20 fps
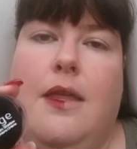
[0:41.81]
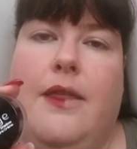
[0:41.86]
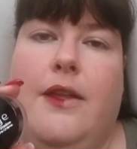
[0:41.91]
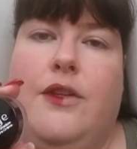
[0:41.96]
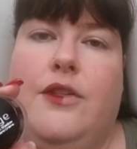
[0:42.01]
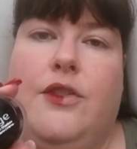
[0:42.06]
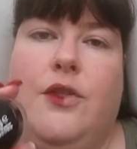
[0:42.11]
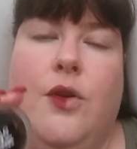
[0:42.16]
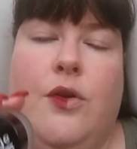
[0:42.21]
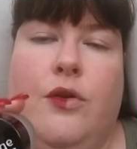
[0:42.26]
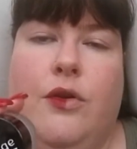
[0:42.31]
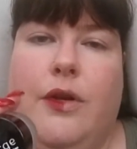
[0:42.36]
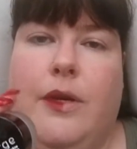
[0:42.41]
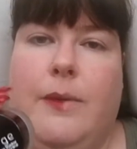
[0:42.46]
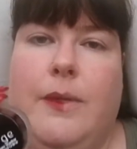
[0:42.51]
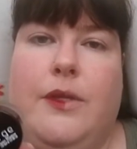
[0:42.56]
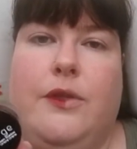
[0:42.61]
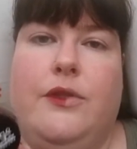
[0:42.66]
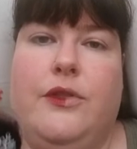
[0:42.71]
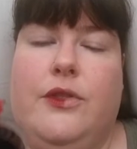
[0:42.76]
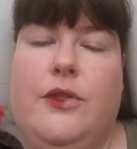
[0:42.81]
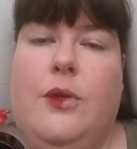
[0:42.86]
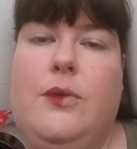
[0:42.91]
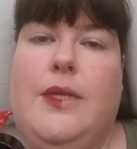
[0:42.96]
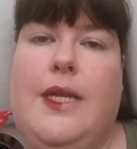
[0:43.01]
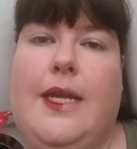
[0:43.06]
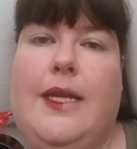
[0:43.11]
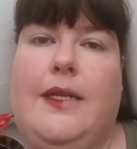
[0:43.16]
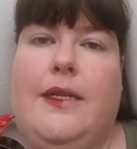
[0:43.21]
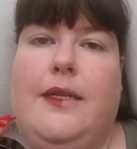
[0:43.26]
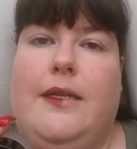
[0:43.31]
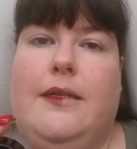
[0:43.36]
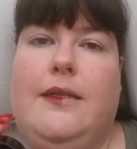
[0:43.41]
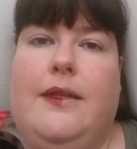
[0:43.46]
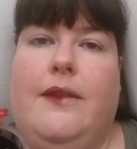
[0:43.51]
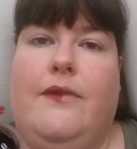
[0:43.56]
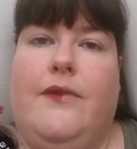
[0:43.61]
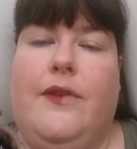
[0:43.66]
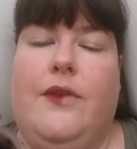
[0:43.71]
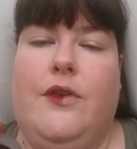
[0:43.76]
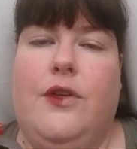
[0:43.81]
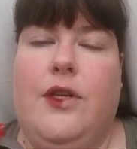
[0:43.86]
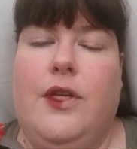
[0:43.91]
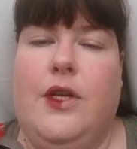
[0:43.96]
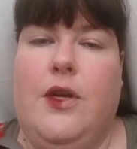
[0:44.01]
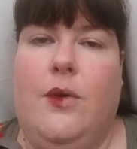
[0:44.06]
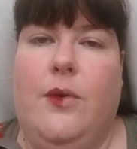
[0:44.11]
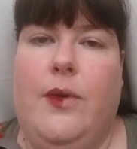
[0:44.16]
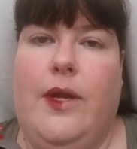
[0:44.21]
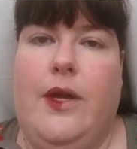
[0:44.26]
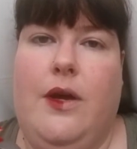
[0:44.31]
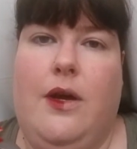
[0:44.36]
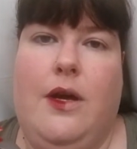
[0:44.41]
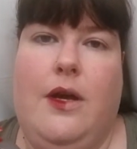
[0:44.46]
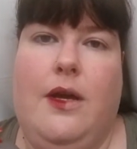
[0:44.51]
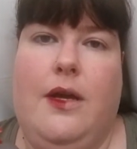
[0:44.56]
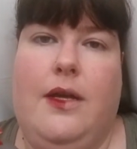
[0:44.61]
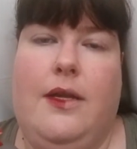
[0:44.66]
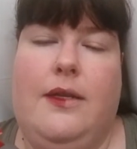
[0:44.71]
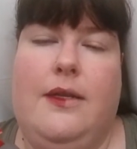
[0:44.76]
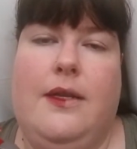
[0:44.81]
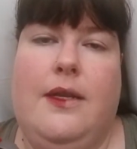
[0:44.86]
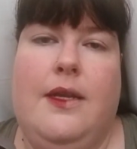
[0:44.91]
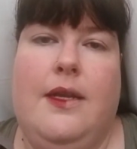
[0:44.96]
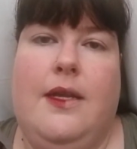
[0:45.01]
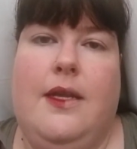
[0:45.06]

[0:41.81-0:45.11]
They're so creamy, they're so decadent, they feel good going on.